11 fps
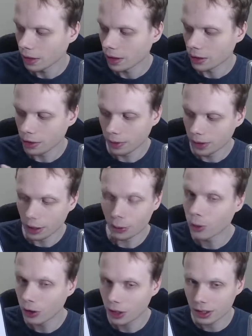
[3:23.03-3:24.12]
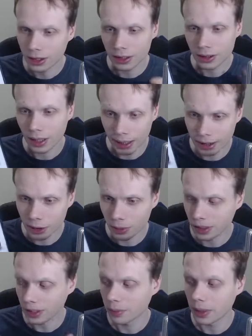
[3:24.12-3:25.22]
So everything works as you would
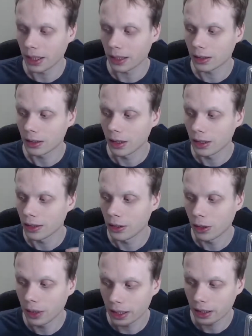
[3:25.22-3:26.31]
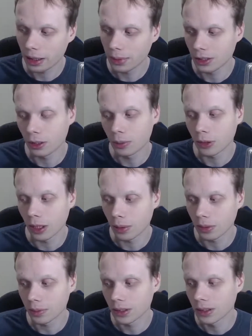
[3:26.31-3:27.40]
expect, no hiccups, no
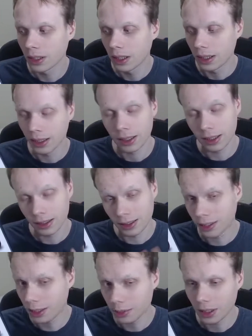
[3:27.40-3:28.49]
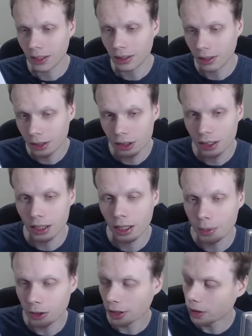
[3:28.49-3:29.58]
problems. It seems like a legit
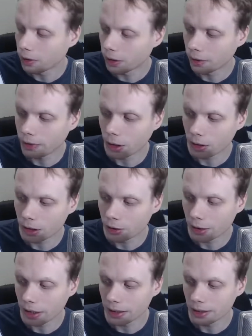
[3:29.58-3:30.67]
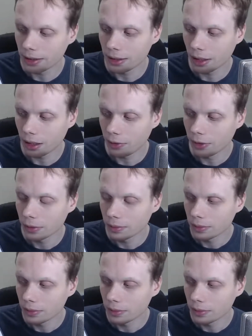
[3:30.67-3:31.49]
upgrade over the Focusrite stuff.